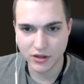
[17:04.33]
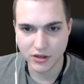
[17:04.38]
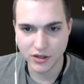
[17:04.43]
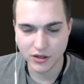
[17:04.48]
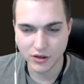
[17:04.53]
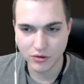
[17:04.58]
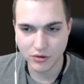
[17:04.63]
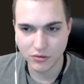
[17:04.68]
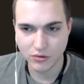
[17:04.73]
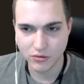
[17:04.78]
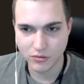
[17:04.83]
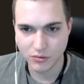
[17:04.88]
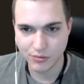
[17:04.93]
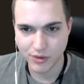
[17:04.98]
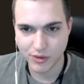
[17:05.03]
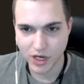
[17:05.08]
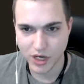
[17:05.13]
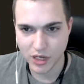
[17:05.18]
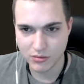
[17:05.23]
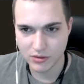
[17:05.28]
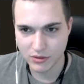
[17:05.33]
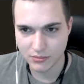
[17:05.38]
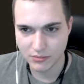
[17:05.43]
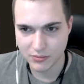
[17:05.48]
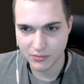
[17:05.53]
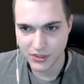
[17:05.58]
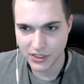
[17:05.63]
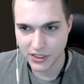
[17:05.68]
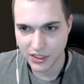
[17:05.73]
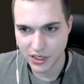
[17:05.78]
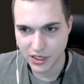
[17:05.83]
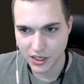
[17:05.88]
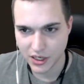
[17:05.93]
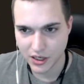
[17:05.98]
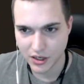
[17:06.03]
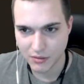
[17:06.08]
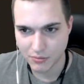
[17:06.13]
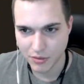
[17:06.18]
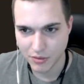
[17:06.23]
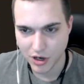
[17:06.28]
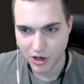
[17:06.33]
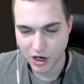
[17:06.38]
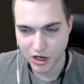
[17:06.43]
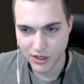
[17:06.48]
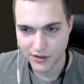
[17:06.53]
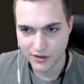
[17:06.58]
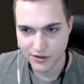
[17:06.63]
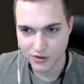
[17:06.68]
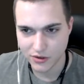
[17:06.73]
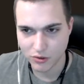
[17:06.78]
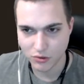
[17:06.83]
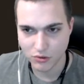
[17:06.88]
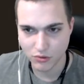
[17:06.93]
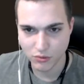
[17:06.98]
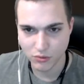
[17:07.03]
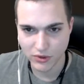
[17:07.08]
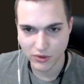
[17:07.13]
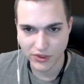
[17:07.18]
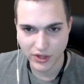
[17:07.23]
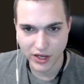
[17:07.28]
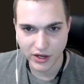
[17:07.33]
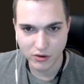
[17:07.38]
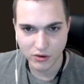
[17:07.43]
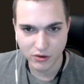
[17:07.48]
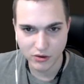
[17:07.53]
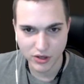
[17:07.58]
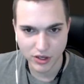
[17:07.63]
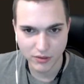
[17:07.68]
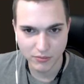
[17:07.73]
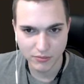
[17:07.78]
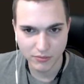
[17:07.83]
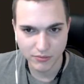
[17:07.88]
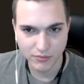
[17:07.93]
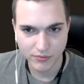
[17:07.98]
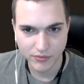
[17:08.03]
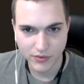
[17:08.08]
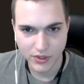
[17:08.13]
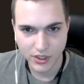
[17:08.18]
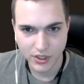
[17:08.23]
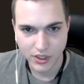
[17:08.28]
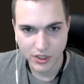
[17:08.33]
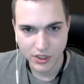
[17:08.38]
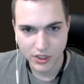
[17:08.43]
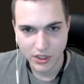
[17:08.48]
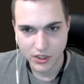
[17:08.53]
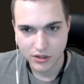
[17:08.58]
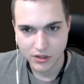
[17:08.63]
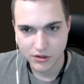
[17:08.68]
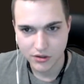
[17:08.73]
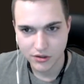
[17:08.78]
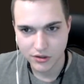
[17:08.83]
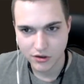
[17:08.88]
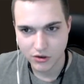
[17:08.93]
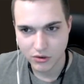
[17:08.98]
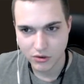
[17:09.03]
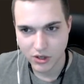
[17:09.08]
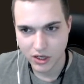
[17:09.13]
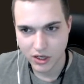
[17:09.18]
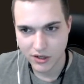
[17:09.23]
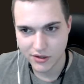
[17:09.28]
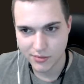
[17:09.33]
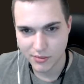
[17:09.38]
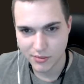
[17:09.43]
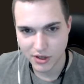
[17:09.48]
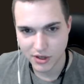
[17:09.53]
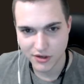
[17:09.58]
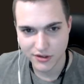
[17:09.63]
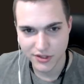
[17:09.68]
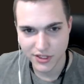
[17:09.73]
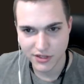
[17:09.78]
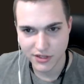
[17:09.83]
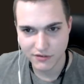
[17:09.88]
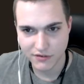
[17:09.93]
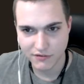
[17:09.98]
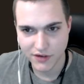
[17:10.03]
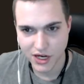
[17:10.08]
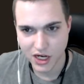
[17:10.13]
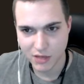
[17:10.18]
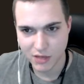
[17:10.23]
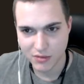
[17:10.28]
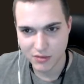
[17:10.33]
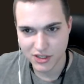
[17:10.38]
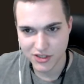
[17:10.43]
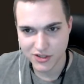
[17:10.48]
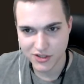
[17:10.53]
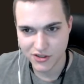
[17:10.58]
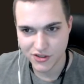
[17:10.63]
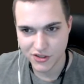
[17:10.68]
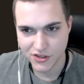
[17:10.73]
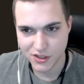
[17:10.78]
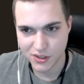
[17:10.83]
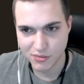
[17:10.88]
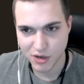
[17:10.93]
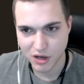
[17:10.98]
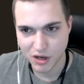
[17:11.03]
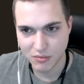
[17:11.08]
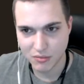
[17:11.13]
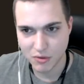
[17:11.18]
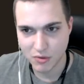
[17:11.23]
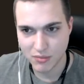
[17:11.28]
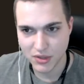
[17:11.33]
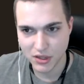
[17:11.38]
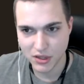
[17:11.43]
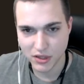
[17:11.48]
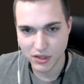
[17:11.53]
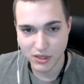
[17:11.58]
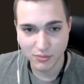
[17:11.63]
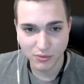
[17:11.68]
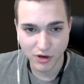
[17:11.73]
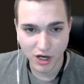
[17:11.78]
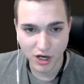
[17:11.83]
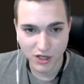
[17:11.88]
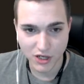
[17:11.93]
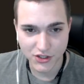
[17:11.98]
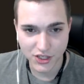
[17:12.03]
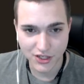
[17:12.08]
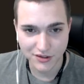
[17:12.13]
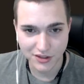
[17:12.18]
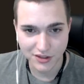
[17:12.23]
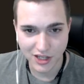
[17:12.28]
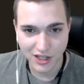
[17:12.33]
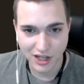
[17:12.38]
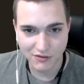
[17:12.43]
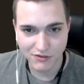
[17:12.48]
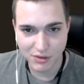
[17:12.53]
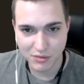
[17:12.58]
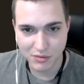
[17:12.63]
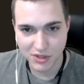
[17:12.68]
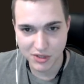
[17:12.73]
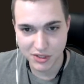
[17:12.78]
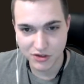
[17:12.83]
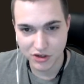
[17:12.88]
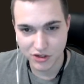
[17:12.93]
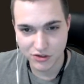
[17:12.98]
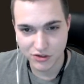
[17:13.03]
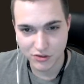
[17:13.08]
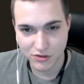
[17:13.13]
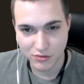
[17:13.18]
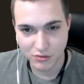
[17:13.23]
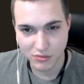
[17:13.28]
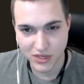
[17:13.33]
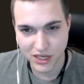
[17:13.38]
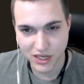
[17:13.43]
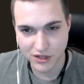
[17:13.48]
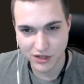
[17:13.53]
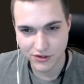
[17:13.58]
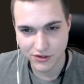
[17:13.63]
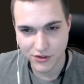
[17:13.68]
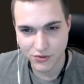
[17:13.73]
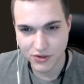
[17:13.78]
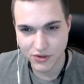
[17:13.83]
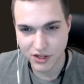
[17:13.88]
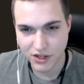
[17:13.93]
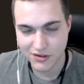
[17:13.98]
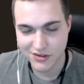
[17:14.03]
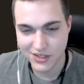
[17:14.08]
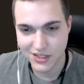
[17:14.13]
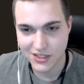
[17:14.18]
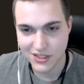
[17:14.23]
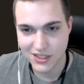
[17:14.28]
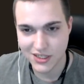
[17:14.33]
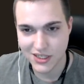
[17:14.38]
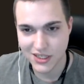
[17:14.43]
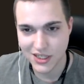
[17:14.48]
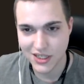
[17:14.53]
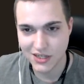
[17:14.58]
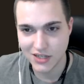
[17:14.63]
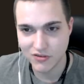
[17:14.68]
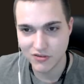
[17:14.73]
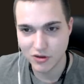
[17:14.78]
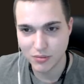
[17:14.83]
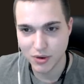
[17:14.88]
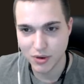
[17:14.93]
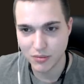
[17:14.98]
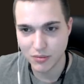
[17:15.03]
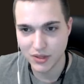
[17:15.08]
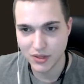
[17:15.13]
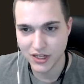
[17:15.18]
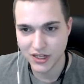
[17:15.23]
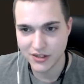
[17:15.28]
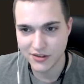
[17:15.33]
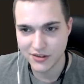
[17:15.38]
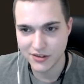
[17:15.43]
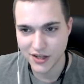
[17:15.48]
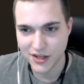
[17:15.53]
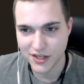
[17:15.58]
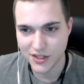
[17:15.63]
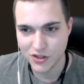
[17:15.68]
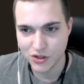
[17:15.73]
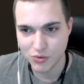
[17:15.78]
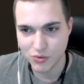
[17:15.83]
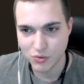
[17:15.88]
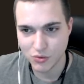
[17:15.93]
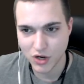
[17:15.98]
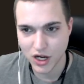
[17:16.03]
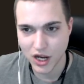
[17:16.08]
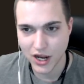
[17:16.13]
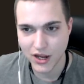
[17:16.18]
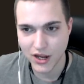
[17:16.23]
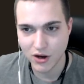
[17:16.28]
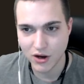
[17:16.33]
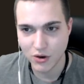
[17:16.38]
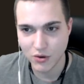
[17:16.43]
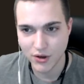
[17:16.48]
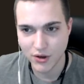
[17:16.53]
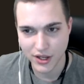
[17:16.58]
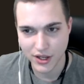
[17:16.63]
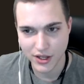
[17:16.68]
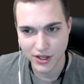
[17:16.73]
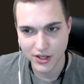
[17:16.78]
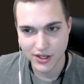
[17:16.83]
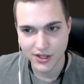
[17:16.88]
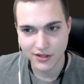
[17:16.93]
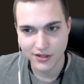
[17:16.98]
will probably be bought and sold with IOTA. So smart city environments such as smart mobility projects, live demonstrations will be held in 2018 and give the public insight into what IOTA/ITIC